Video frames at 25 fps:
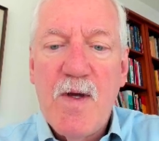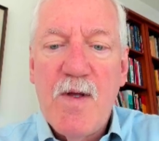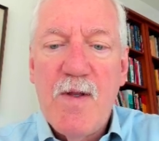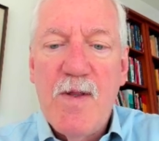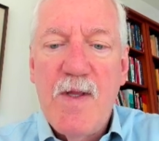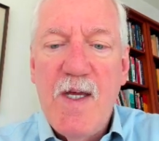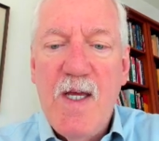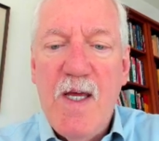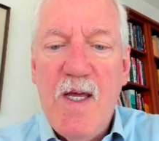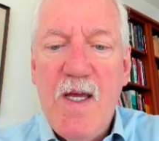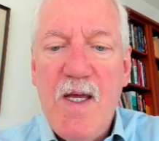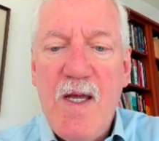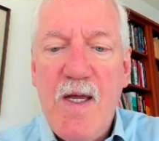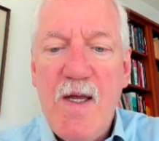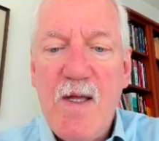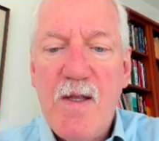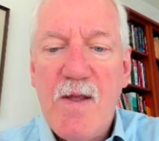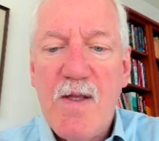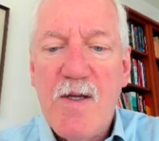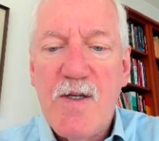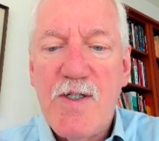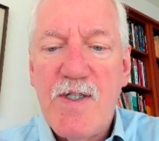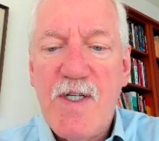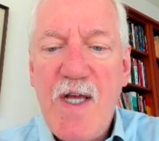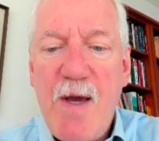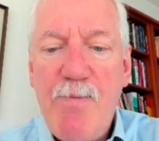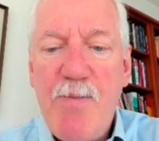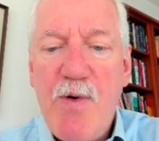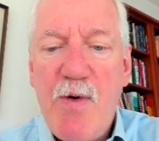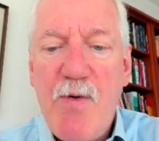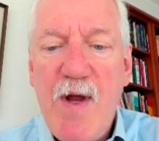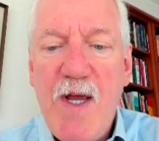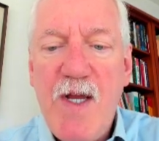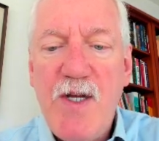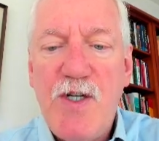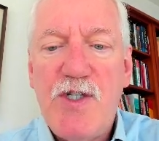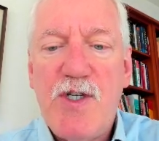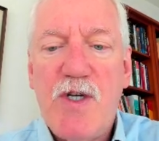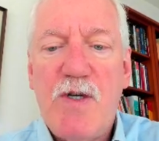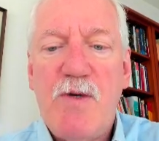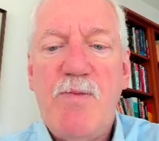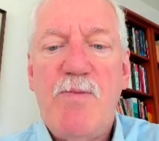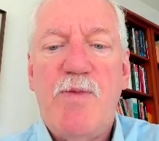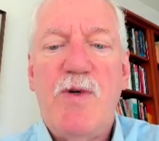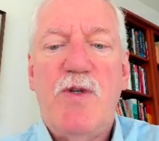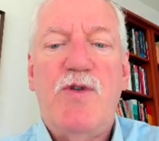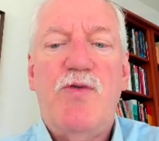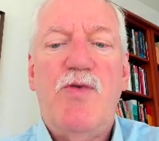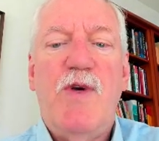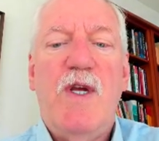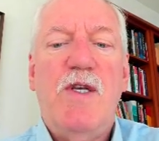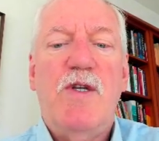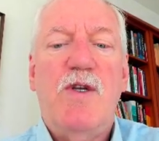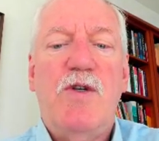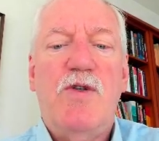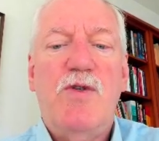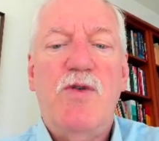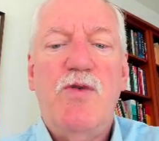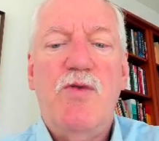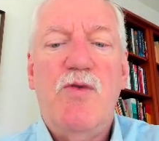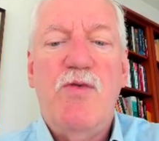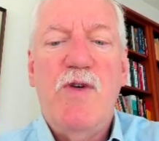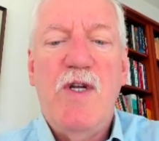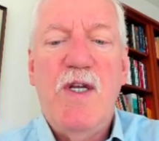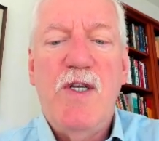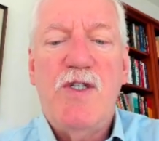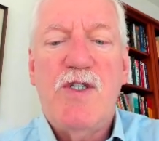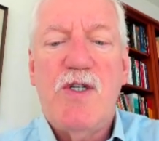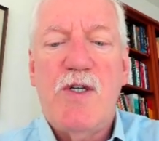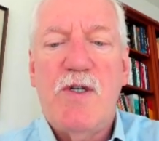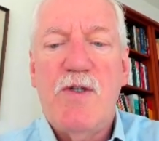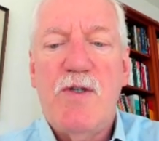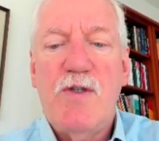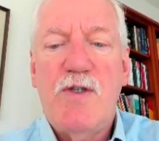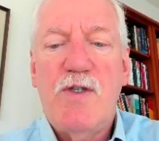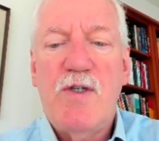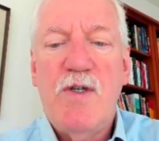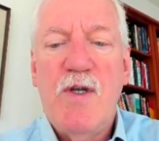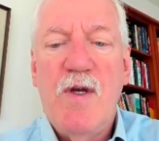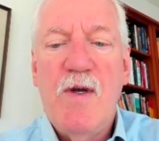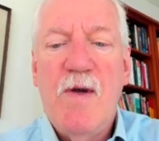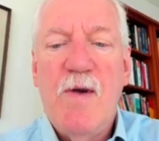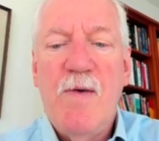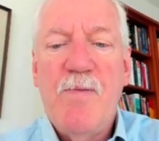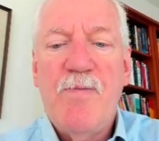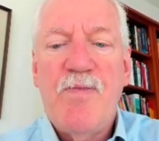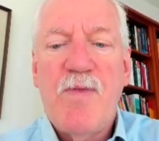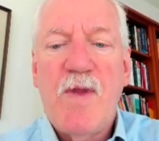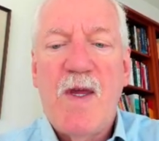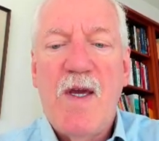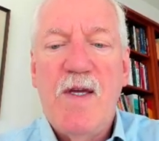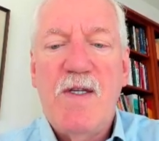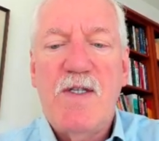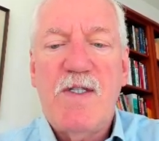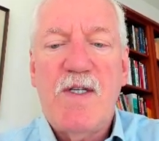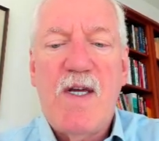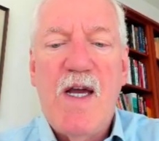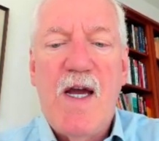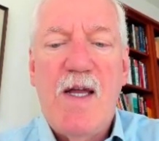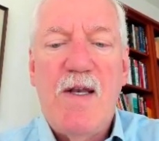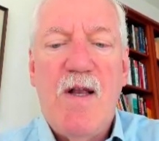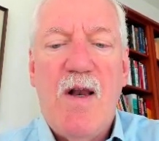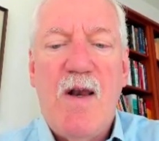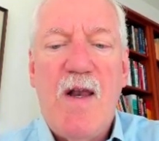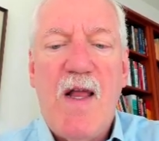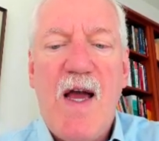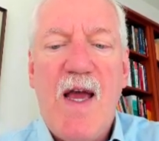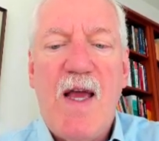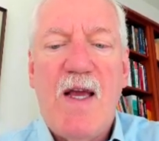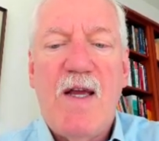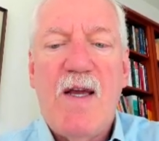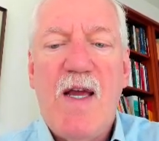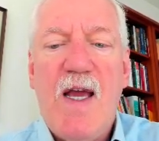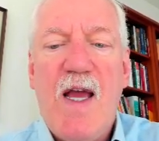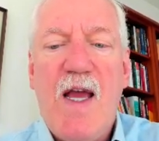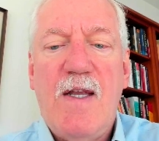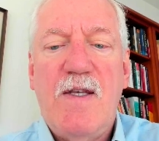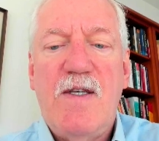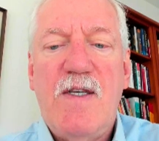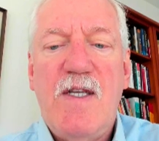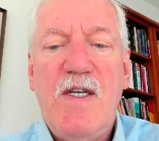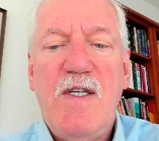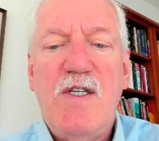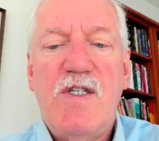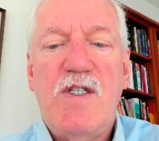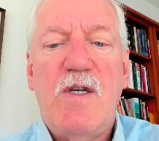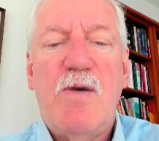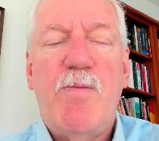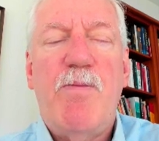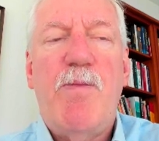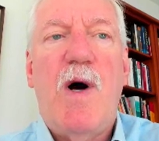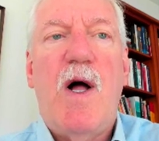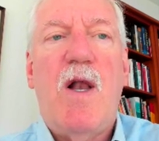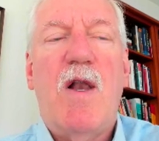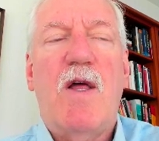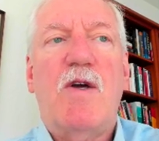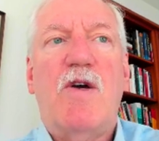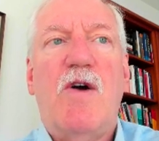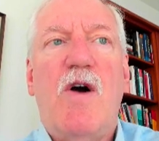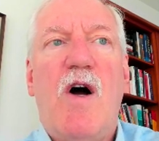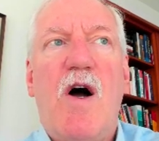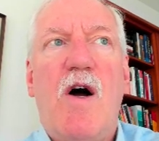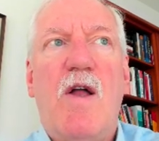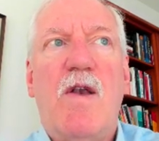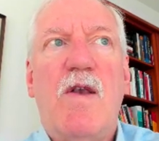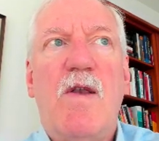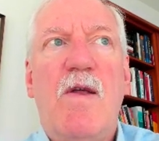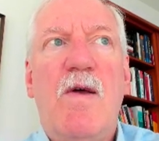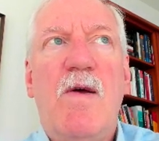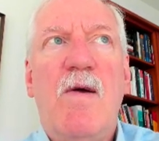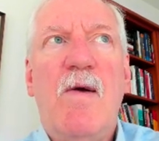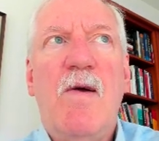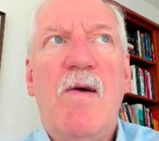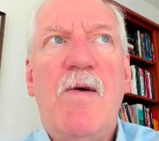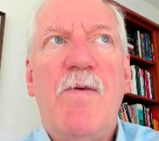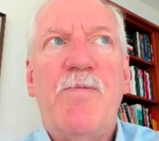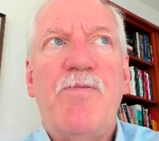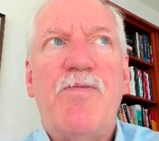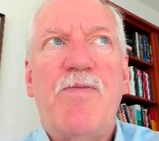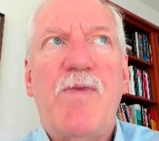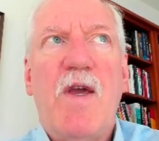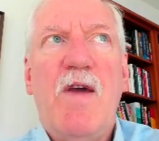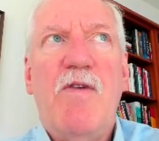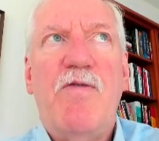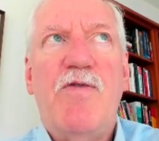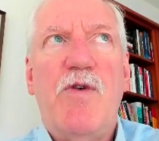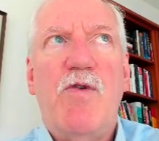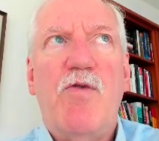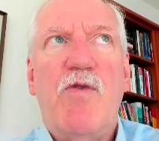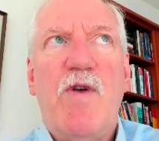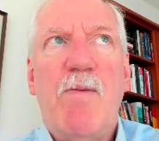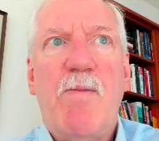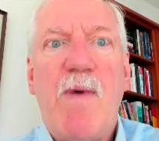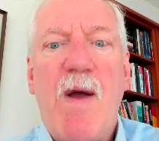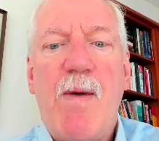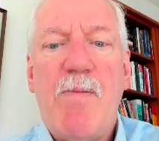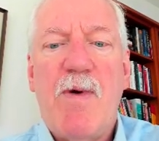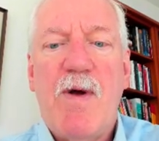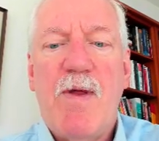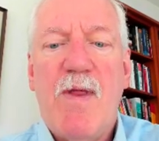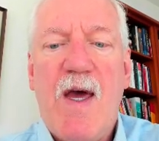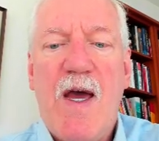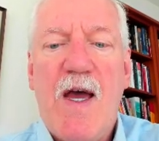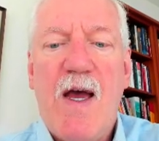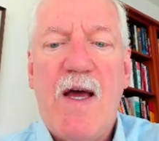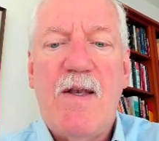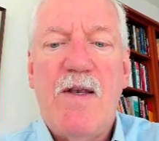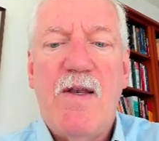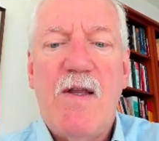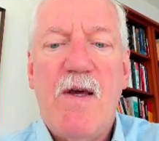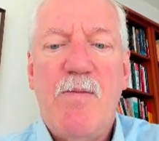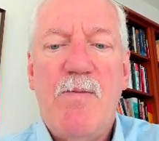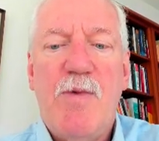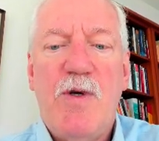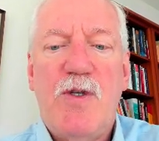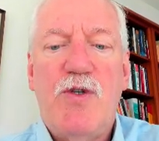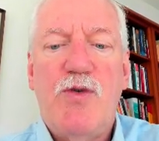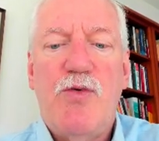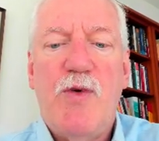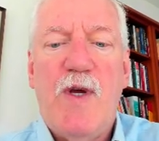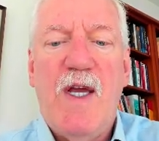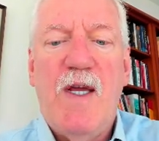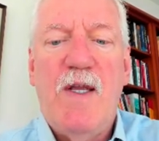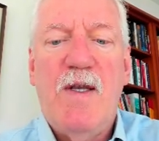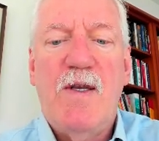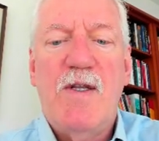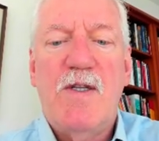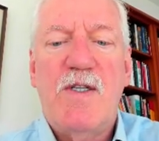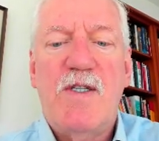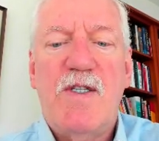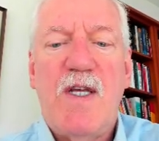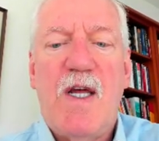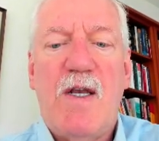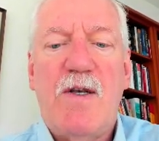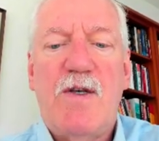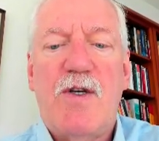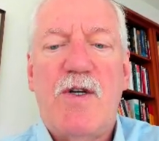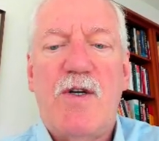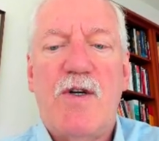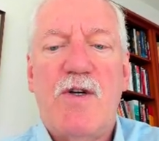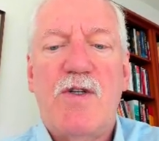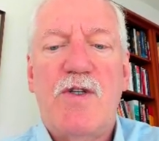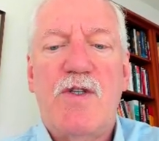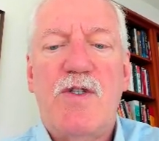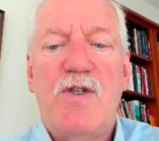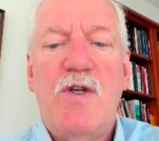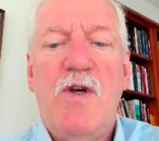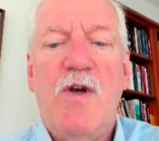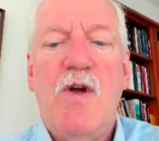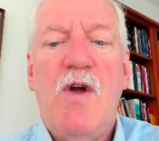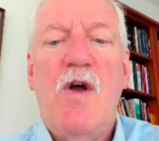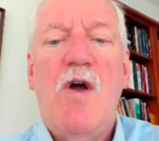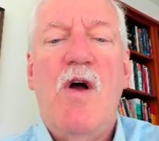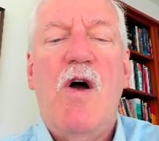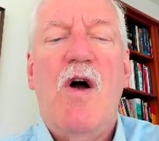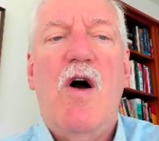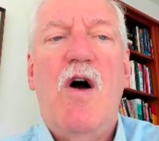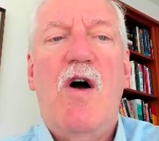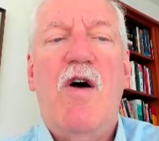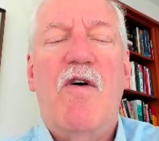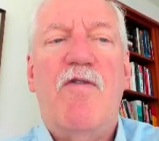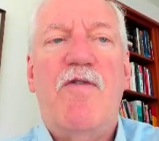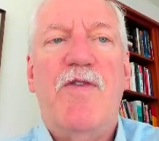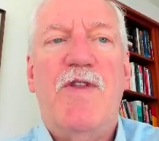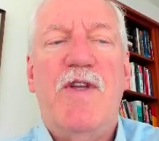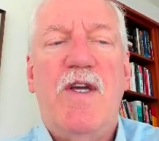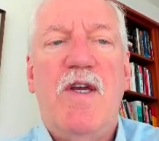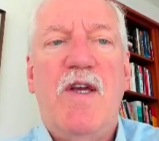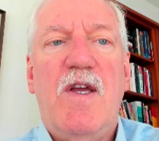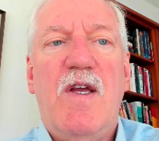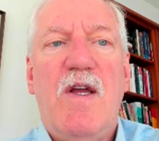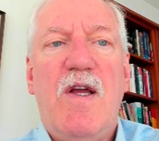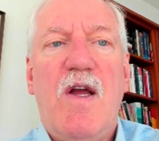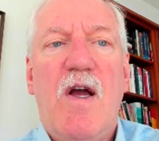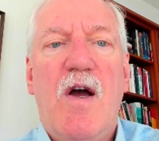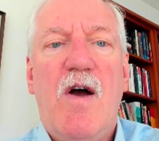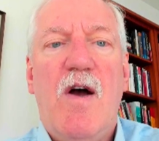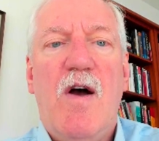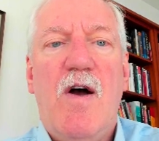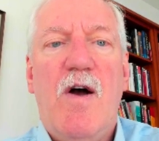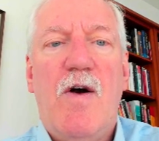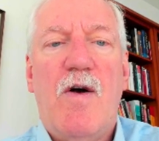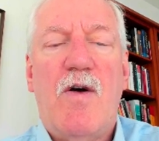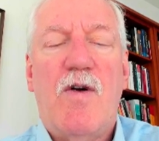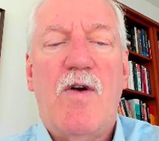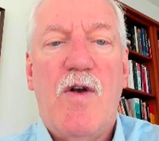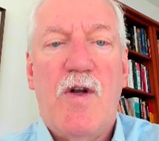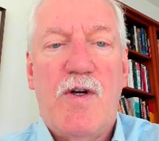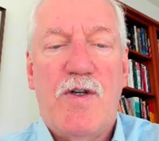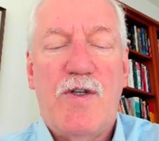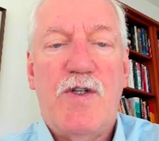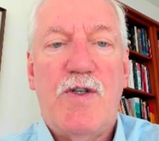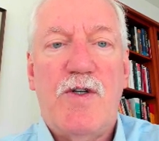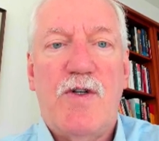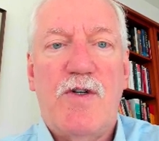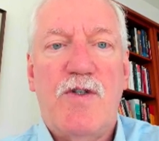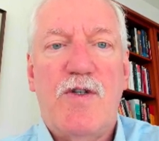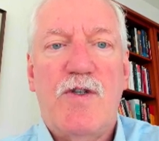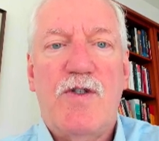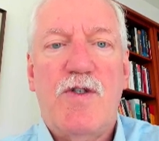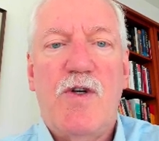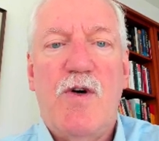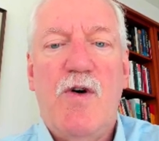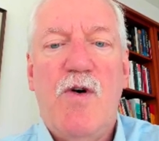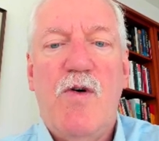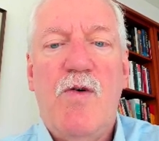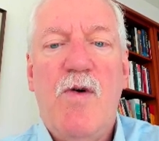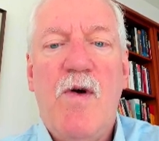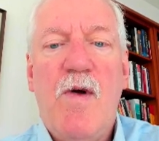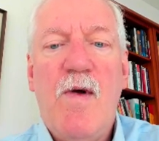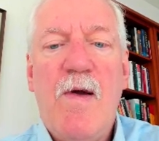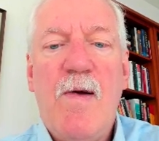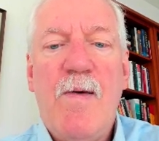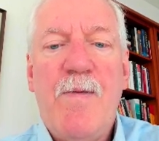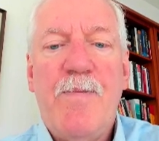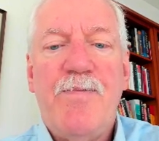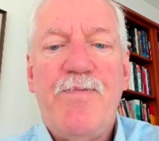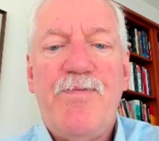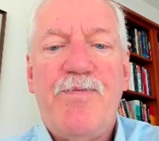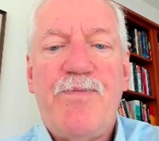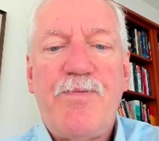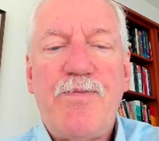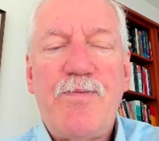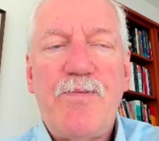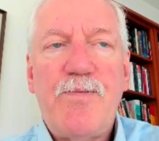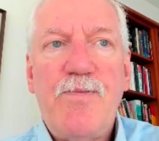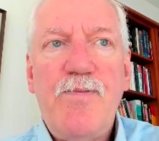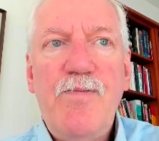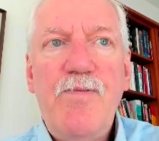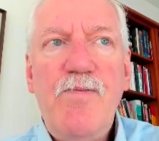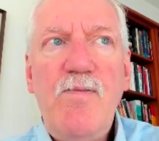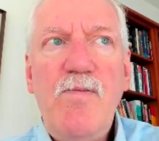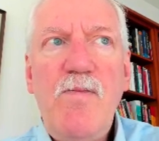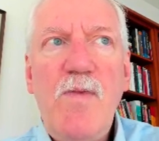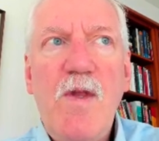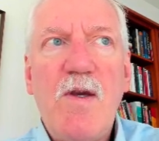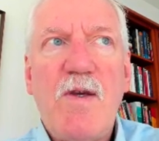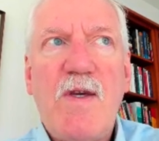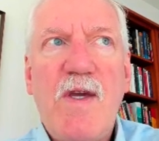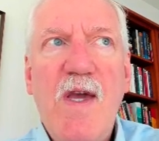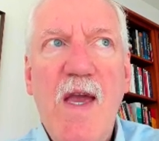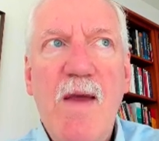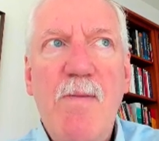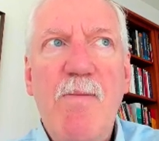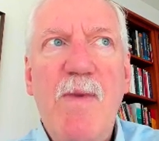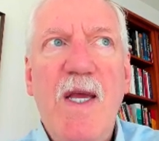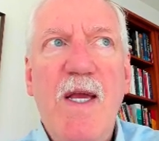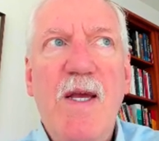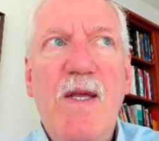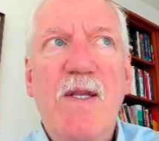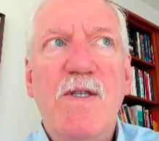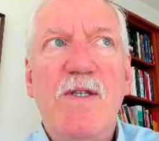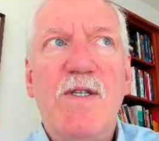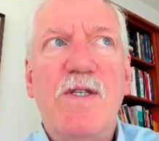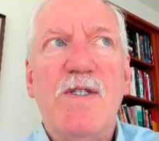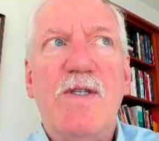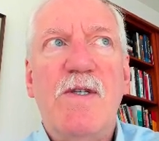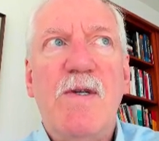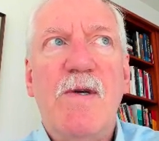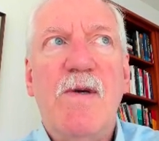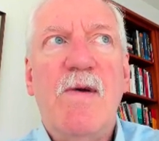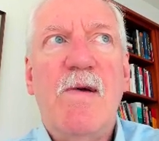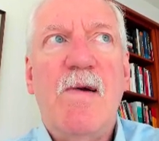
the separation between the two regions is kind of like a Thiessen polygon, if you remember that, between the centers of the clusters. So K-means